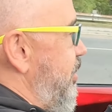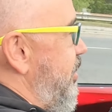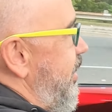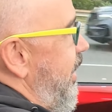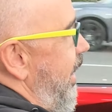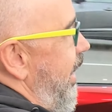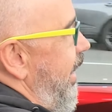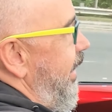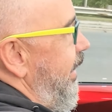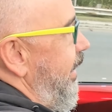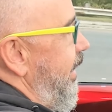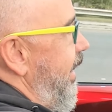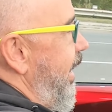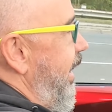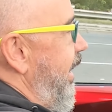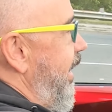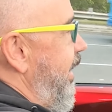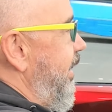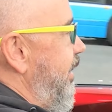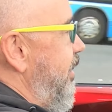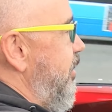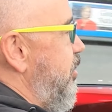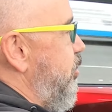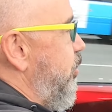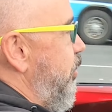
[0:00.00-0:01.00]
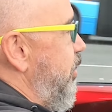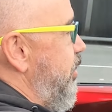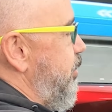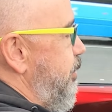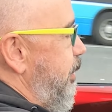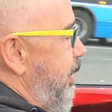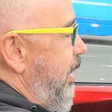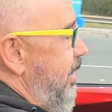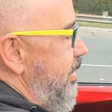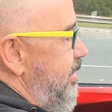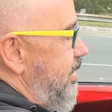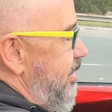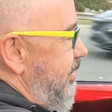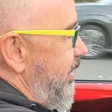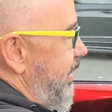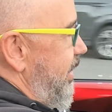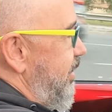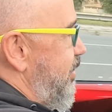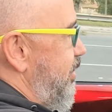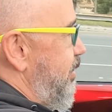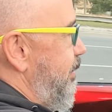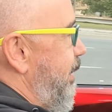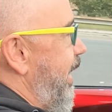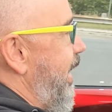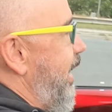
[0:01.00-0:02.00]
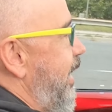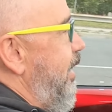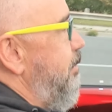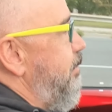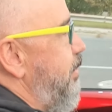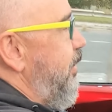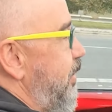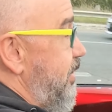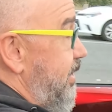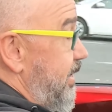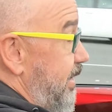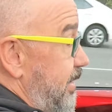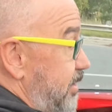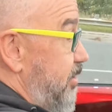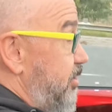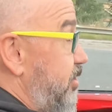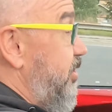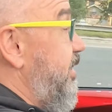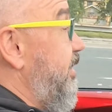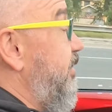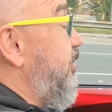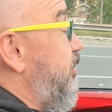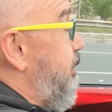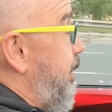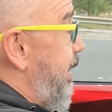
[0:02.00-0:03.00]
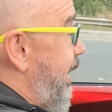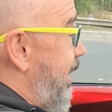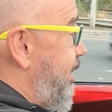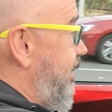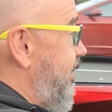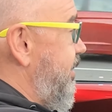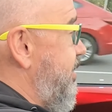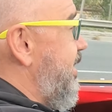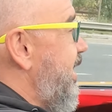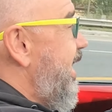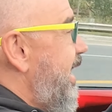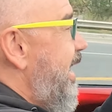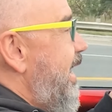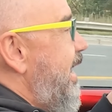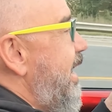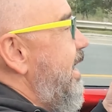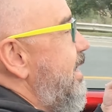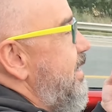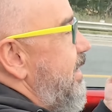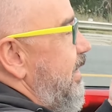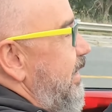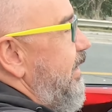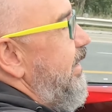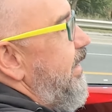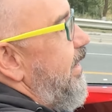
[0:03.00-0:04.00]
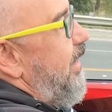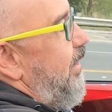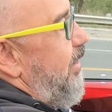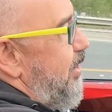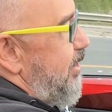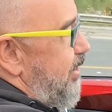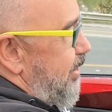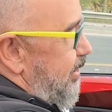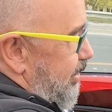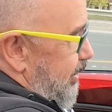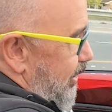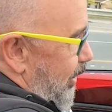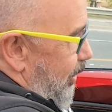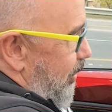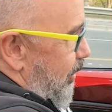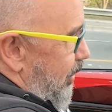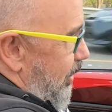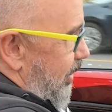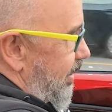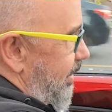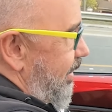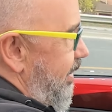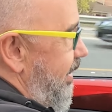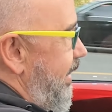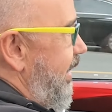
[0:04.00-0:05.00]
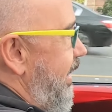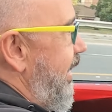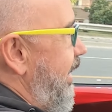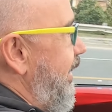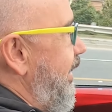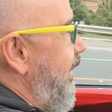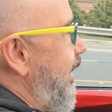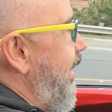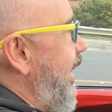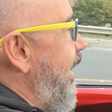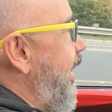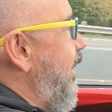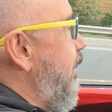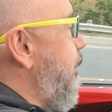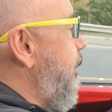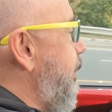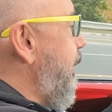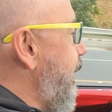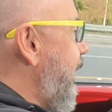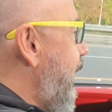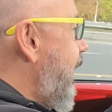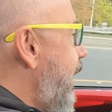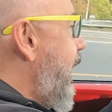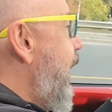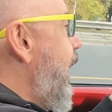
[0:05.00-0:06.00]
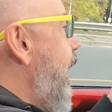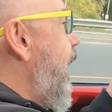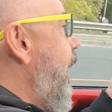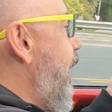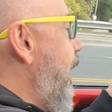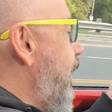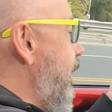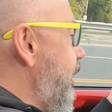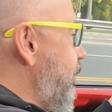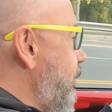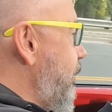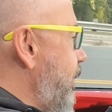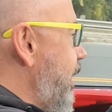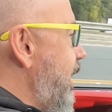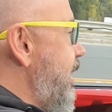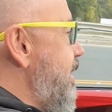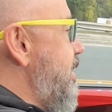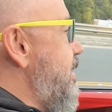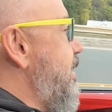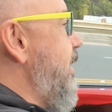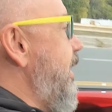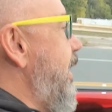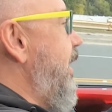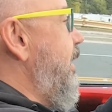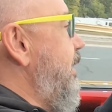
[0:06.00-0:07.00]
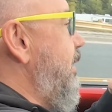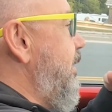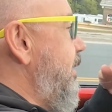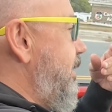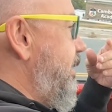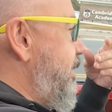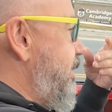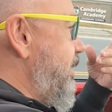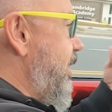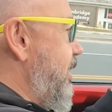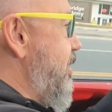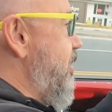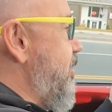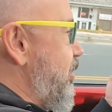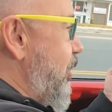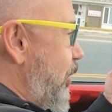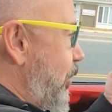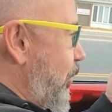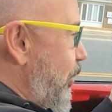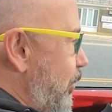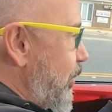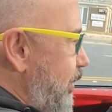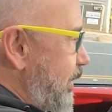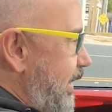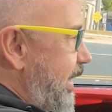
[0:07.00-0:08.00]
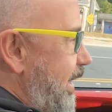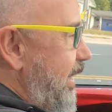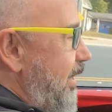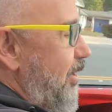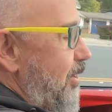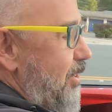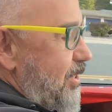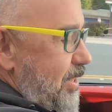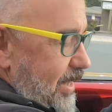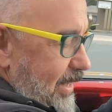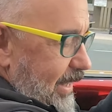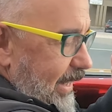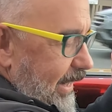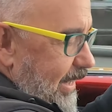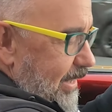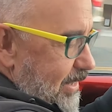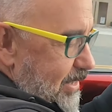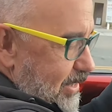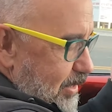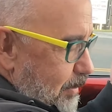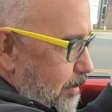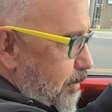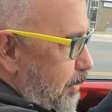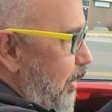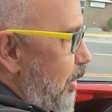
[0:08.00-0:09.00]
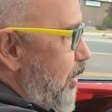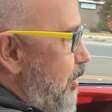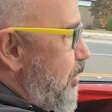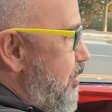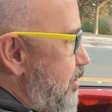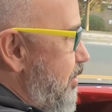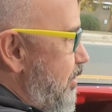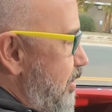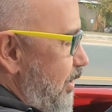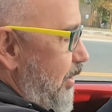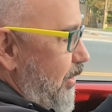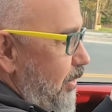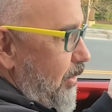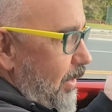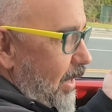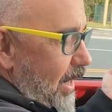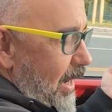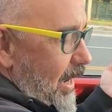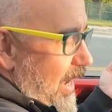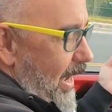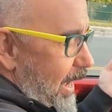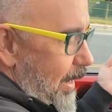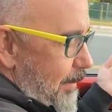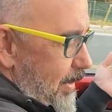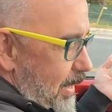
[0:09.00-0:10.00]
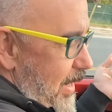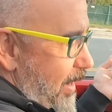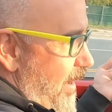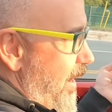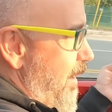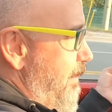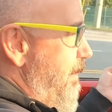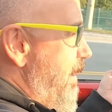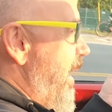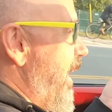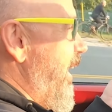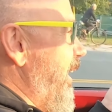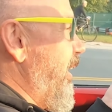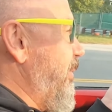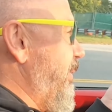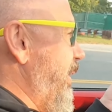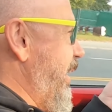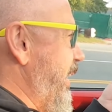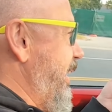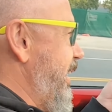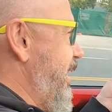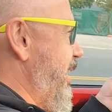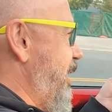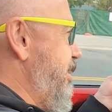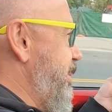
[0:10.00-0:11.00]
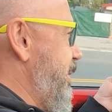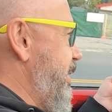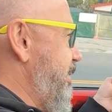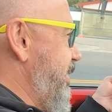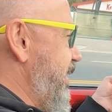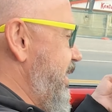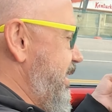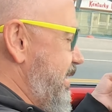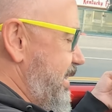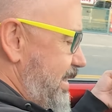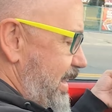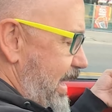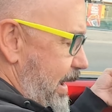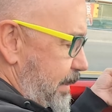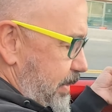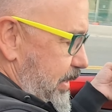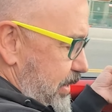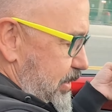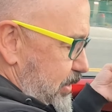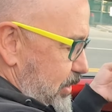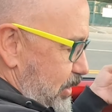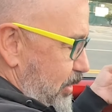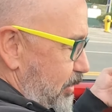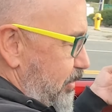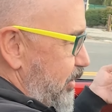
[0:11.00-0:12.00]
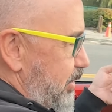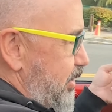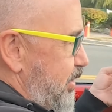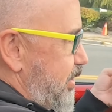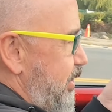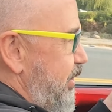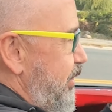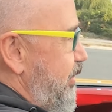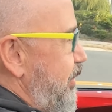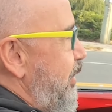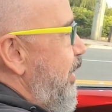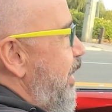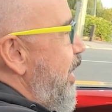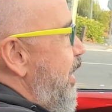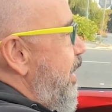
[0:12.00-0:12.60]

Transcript: side, and its responsiveness to my inputs on the shift paddles is a little slower than I'd like, but otherwise it does hold gears like it's supposed to. I'm in automatic right now, but if I slap this over to